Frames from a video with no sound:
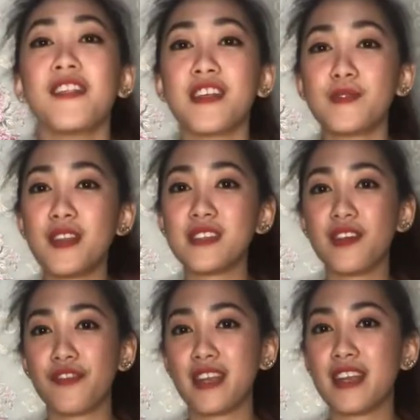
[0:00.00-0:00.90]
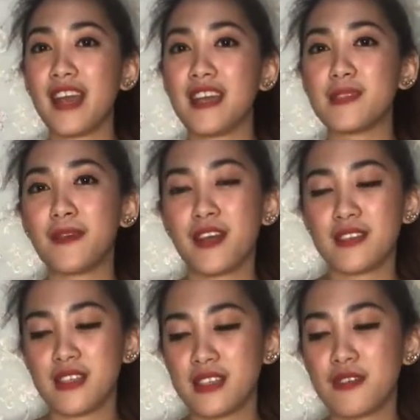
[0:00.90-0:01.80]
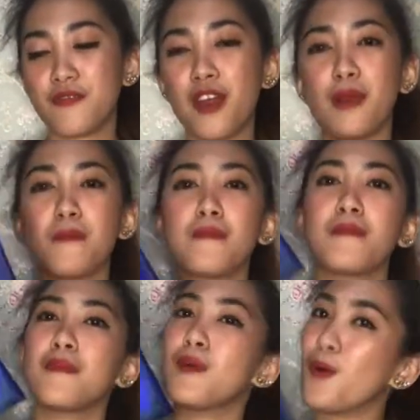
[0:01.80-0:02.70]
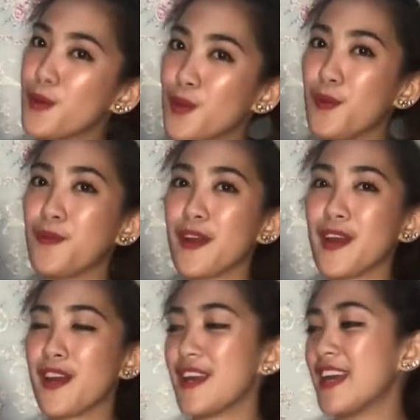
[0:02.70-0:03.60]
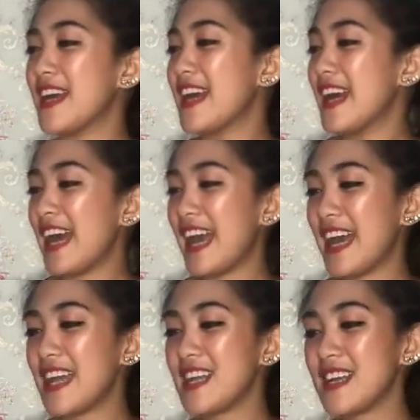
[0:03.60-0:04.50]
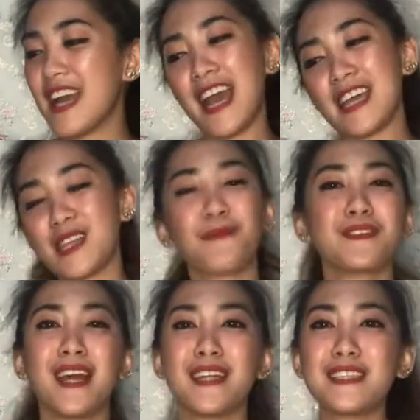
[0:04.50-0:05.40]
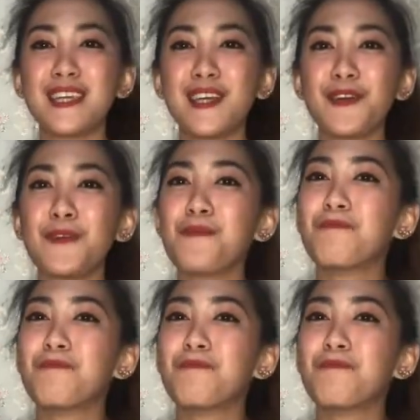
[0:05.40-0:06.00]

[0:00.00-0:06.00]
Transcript: This one is different, guys, because this is from October. And guys, I'm presenting to you